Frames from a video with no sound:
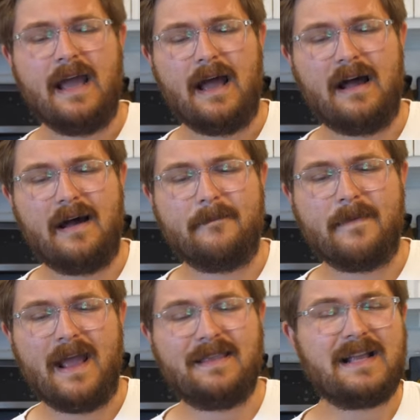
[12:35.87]

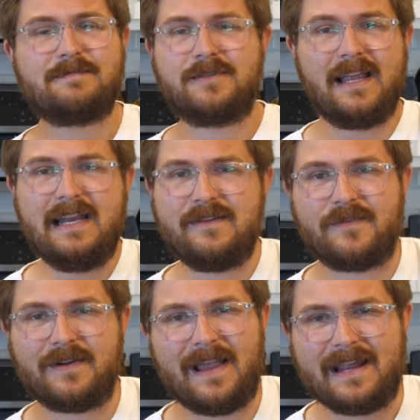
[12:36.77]
Um, and that's plenty
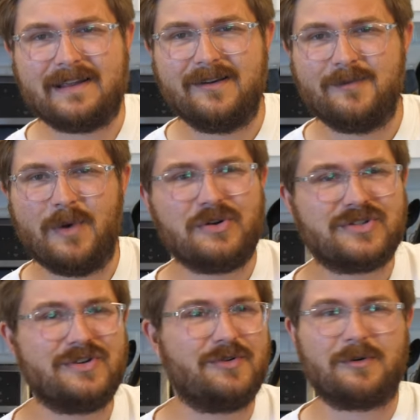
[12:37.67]
for like
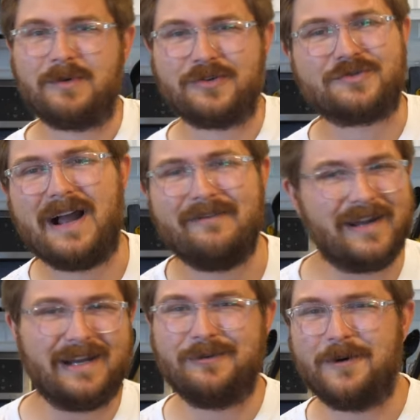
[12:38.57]
most normal
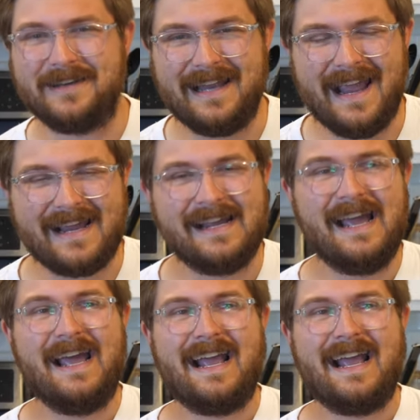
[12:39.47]
driving in one day.